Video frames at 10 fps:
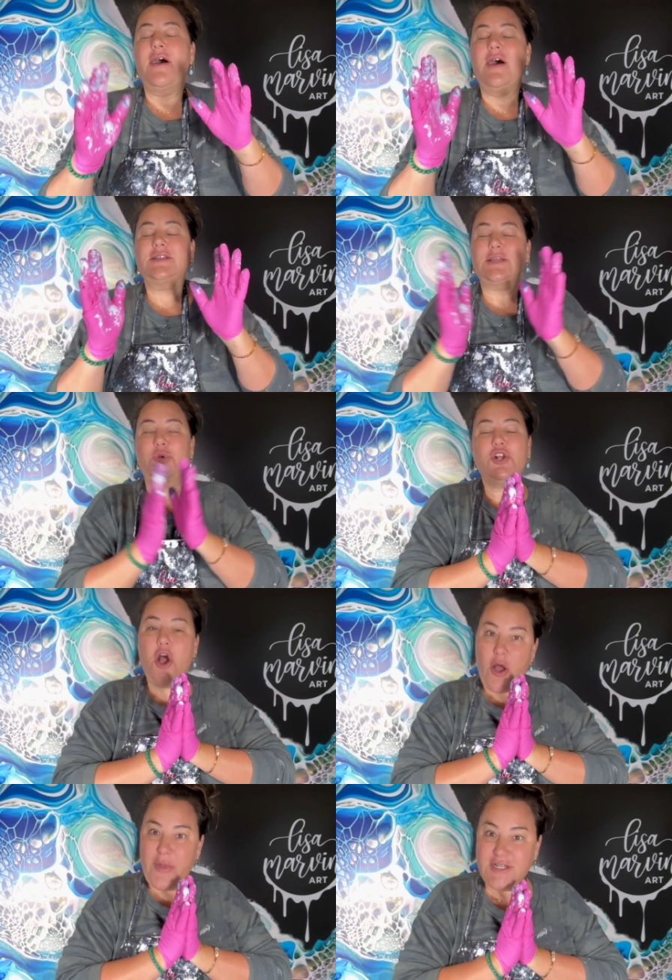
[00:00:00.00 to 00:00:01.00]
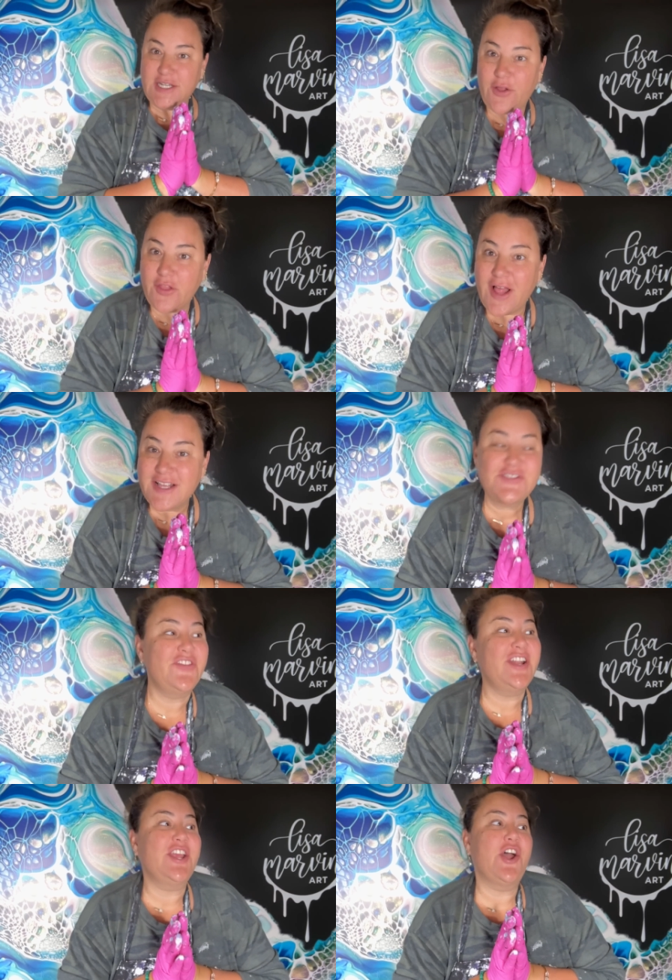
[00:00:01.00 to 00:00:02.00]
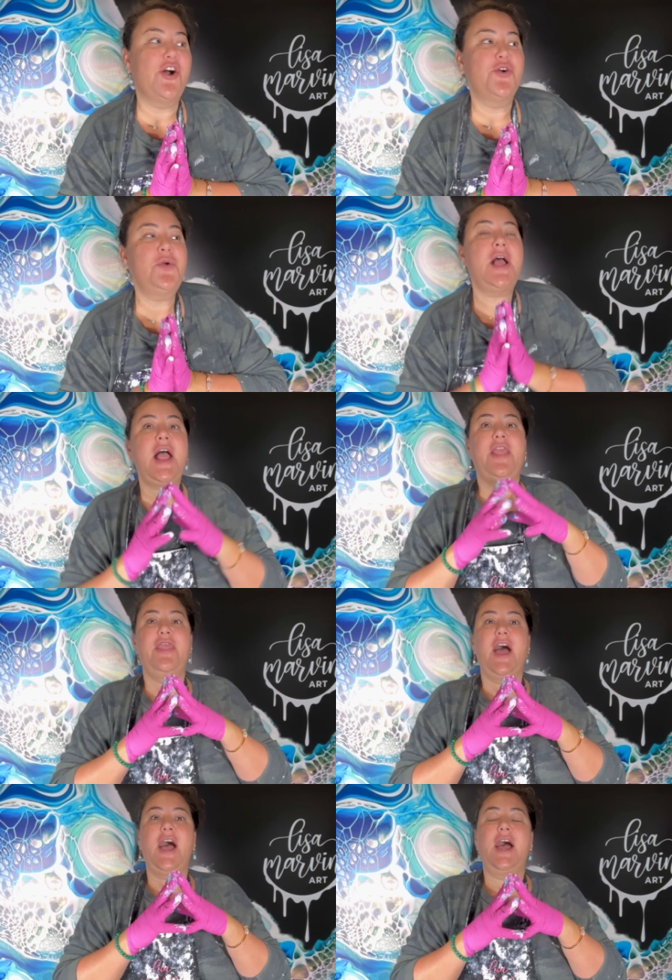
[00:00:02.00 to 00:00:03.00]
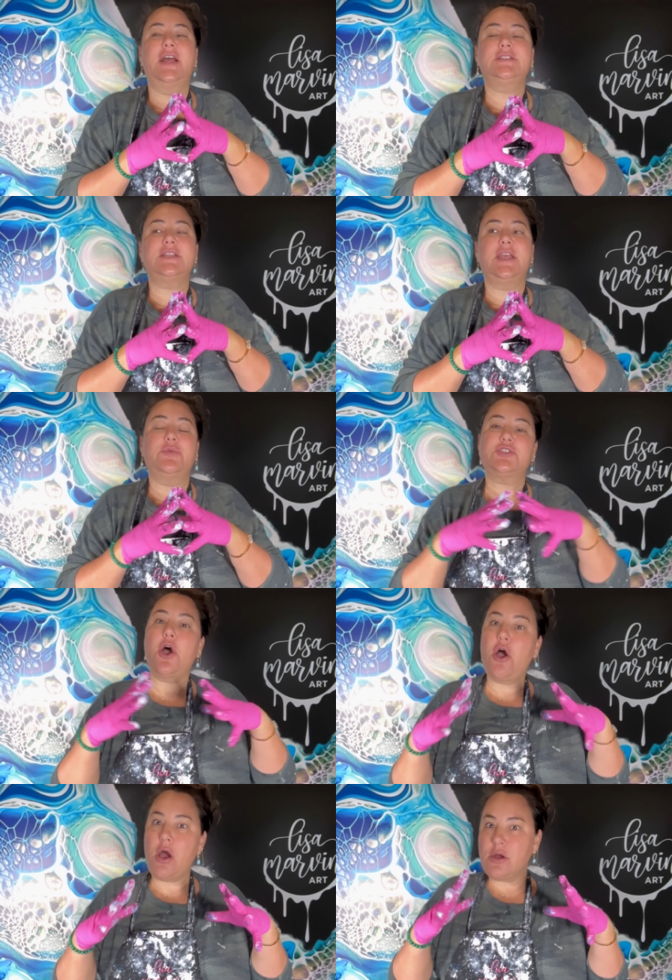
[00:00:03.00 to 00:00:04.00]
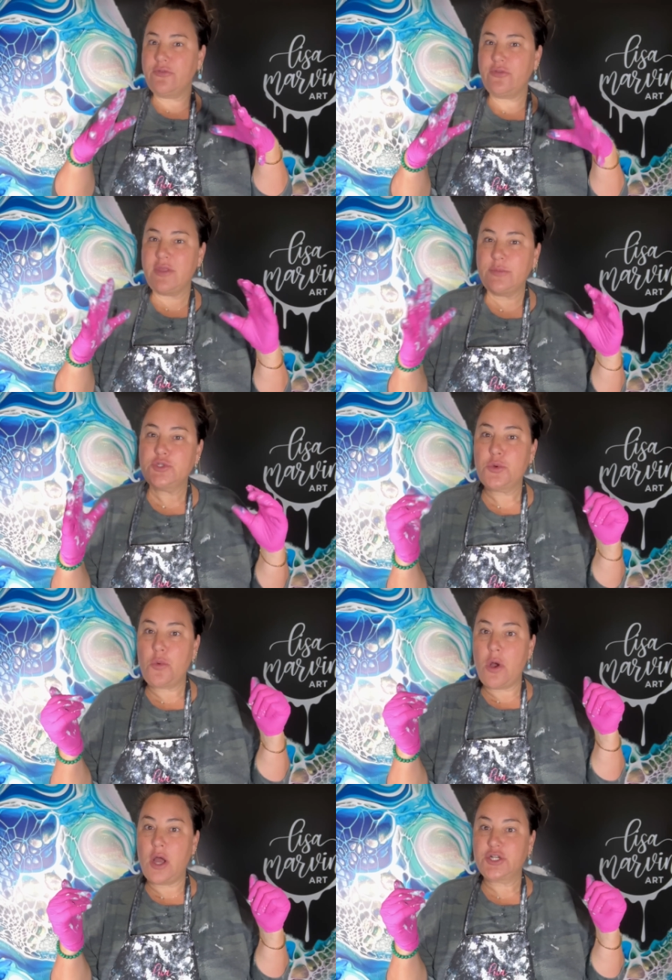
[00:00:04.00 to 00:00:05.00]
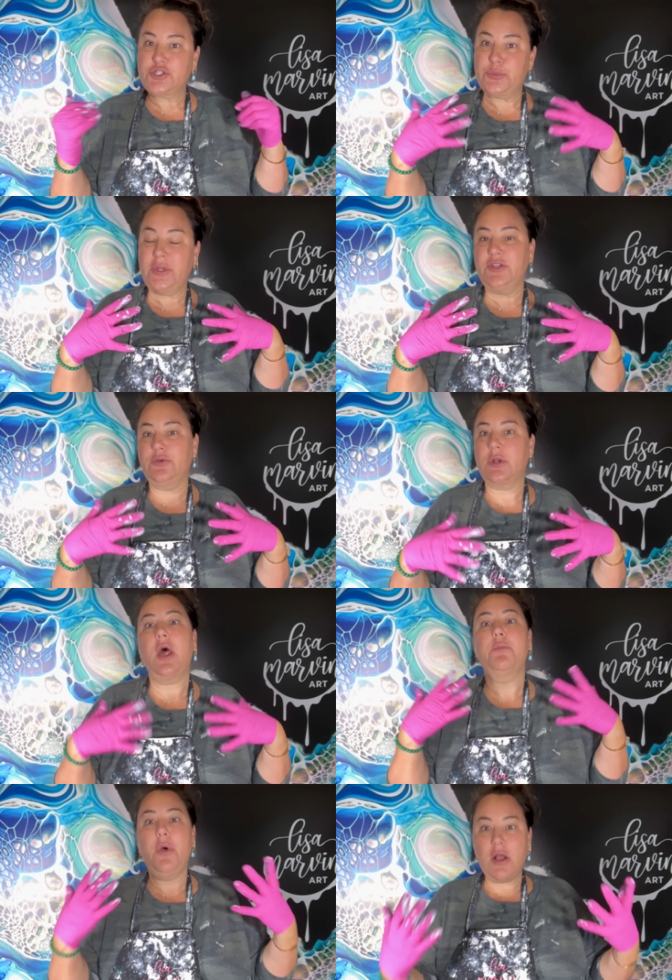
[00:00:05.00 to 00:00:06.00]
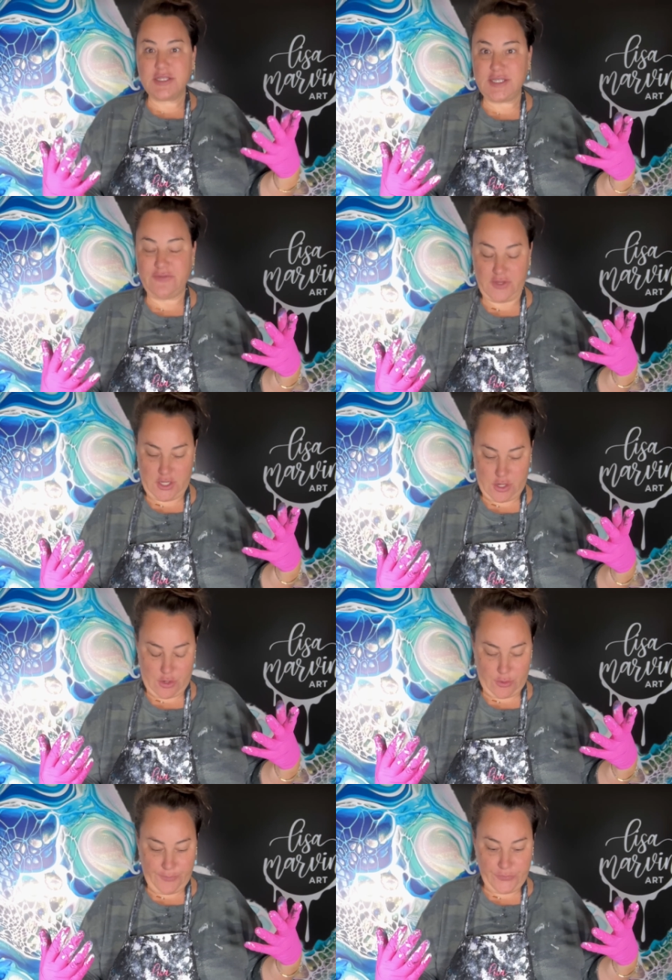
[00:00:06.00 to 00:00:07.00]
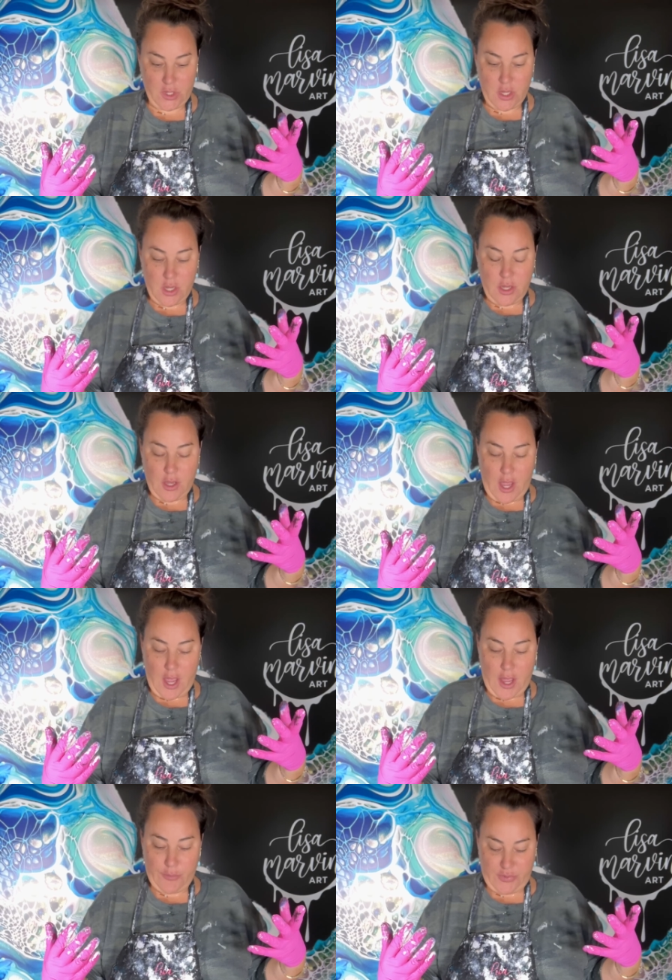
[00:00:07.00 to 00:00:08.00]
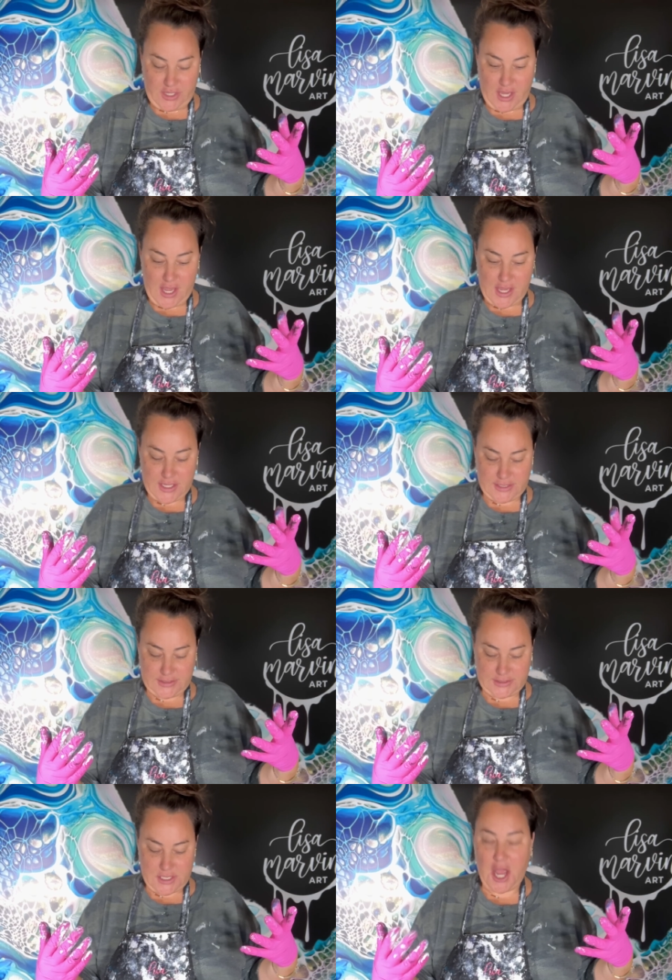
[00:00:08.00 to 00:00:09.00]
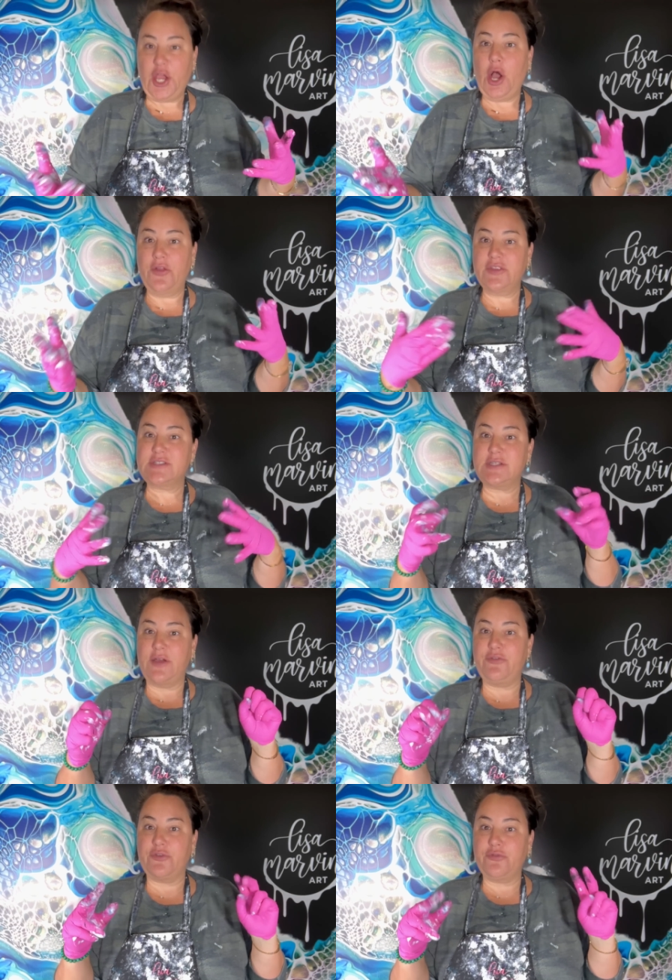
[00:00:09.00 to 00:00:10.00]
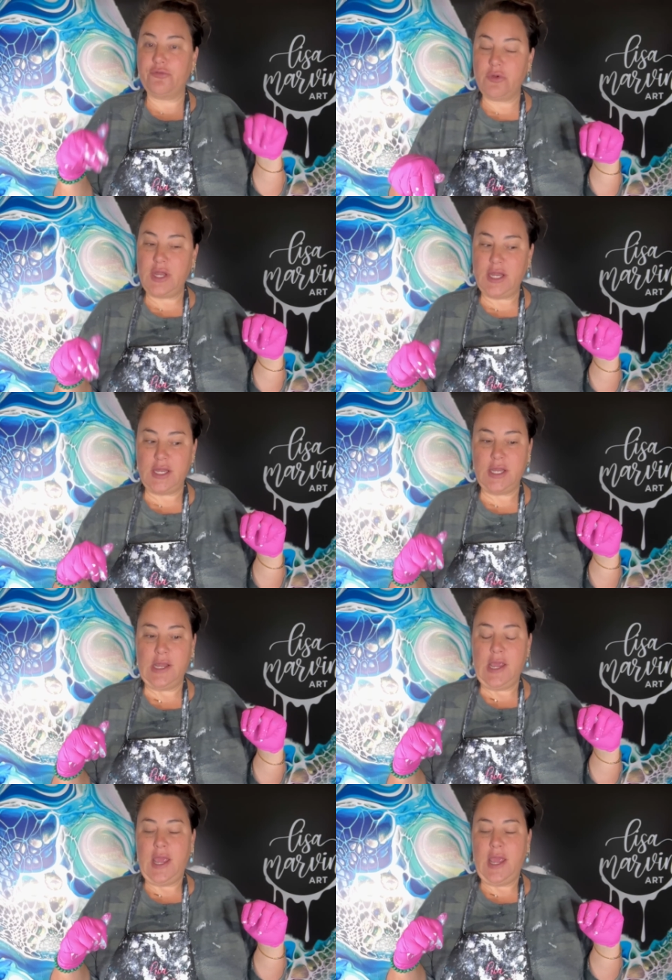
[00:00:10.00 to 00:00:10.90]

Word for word: someone commented on the last video that it was hard for them to watch me do an unboxing video Uh, because I got this stuff for free,